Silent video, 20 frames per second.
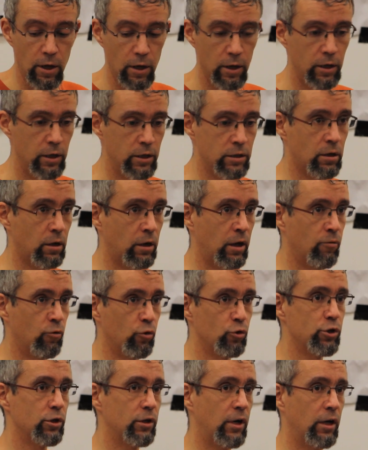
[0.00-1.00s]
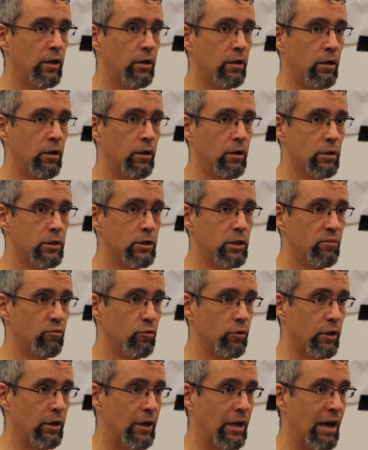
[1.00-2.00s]
is a revolutionary leadership
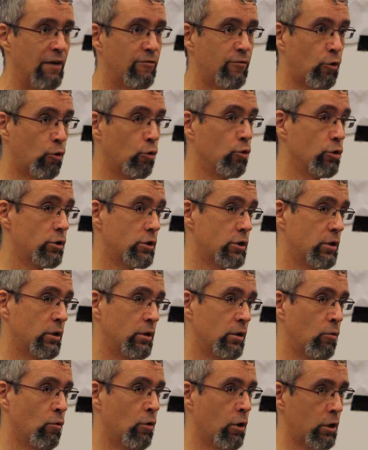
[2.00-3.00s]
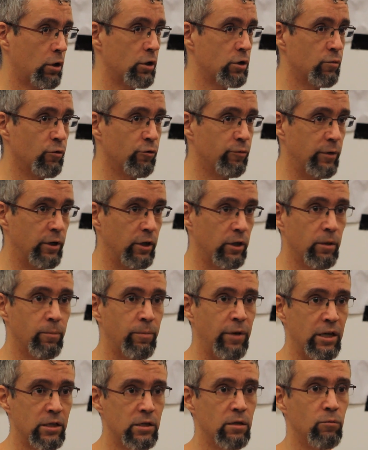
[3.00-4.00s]
with enough roots in the workers' movement, in the
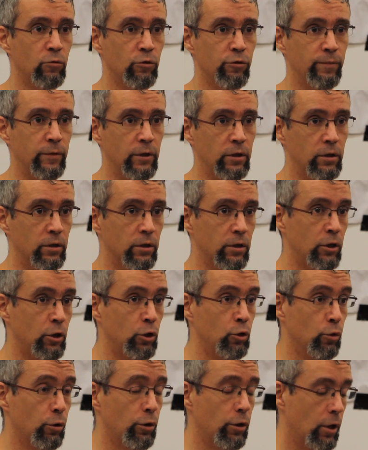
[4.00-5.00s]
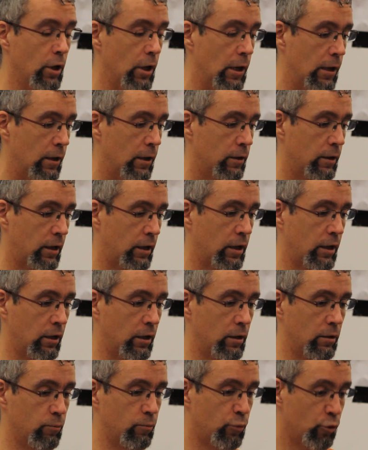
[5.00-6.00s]
peasant movement, in the youth, that
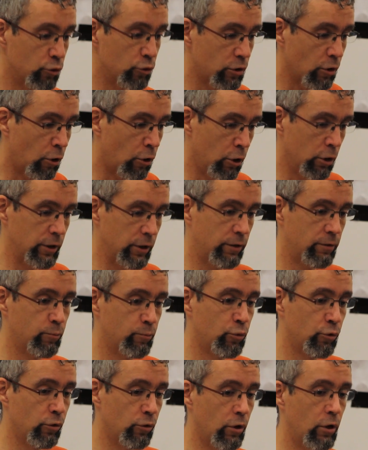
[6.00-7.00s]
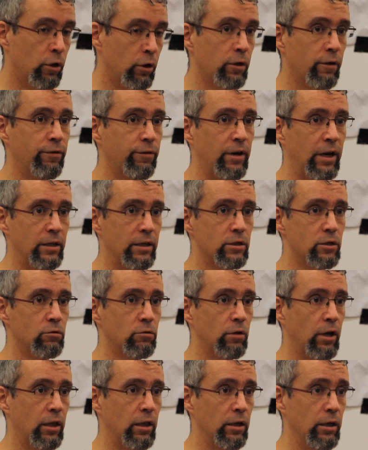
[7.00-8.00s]
can pull all the threads
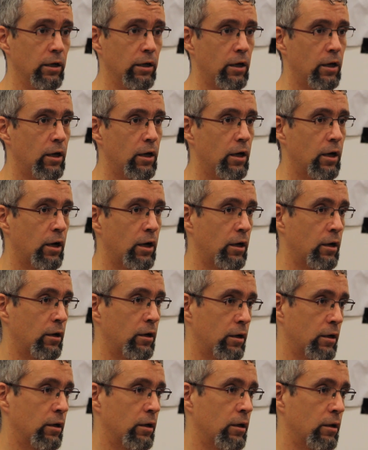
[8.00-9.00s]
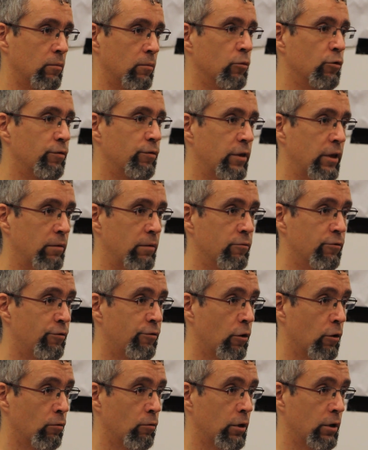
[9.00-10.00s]
together and move them
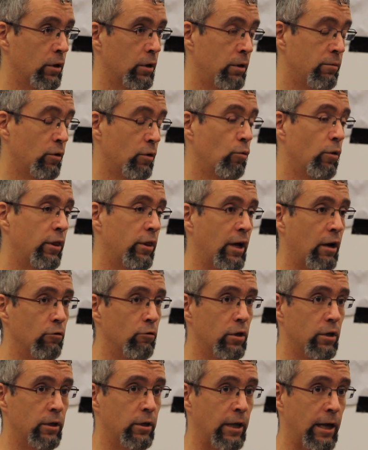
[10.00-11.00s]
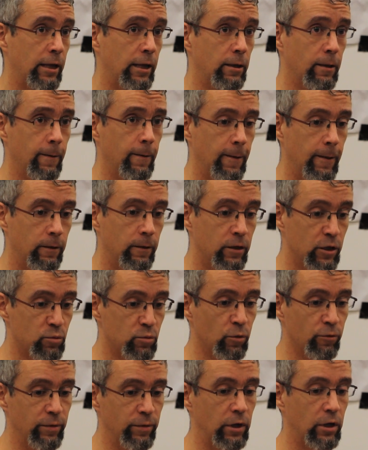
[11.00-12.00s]
forward. Even without that, this
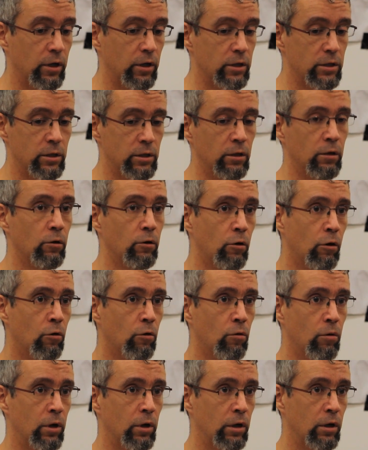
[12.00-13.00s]
movement can still go